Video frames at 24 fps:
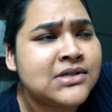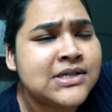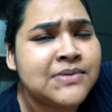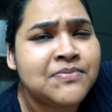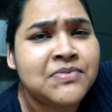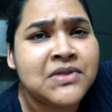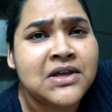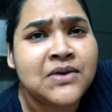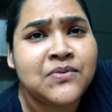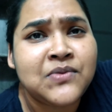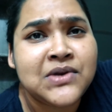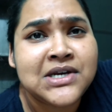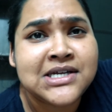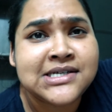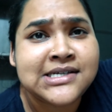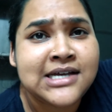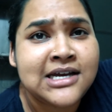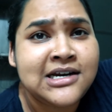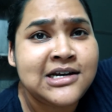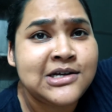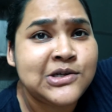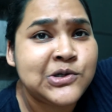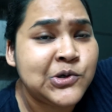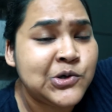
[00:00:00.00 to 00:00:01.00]
or something, we
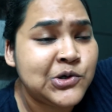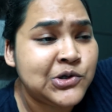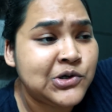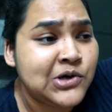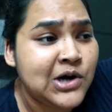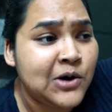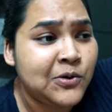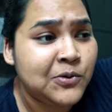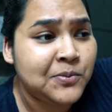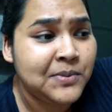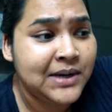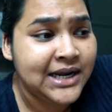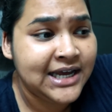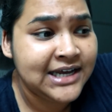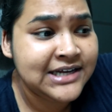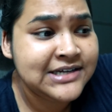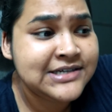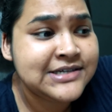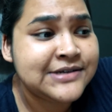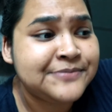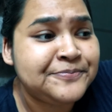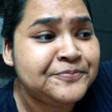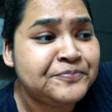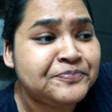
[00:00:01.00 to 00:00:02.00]
decided to go to our
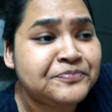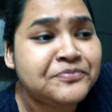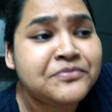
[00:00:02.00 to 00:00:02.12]
place.